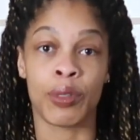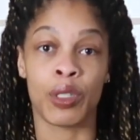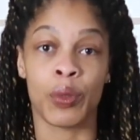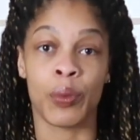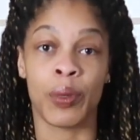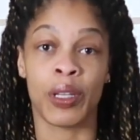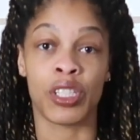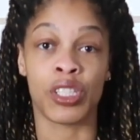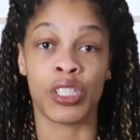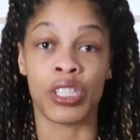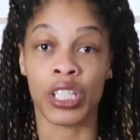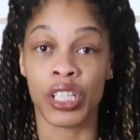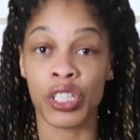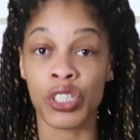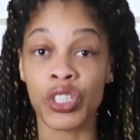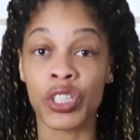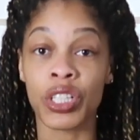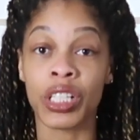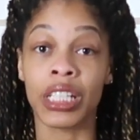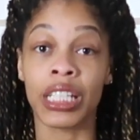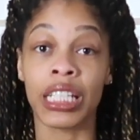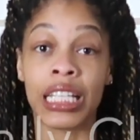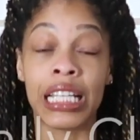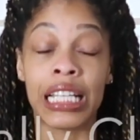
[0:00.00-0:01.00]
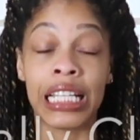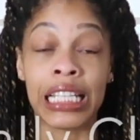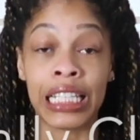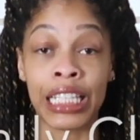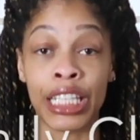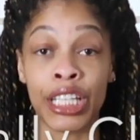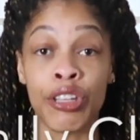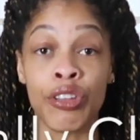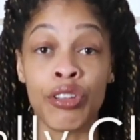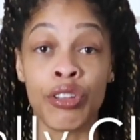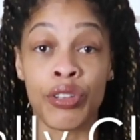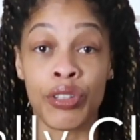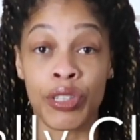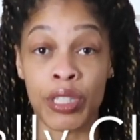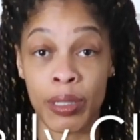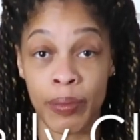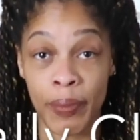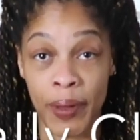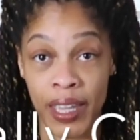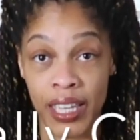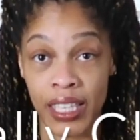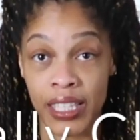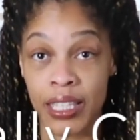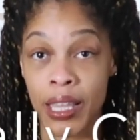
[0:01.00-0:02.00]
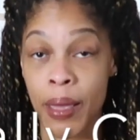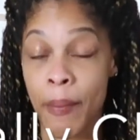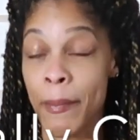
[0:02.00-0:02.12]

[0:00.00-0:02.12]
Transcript: to intentionally clean your space.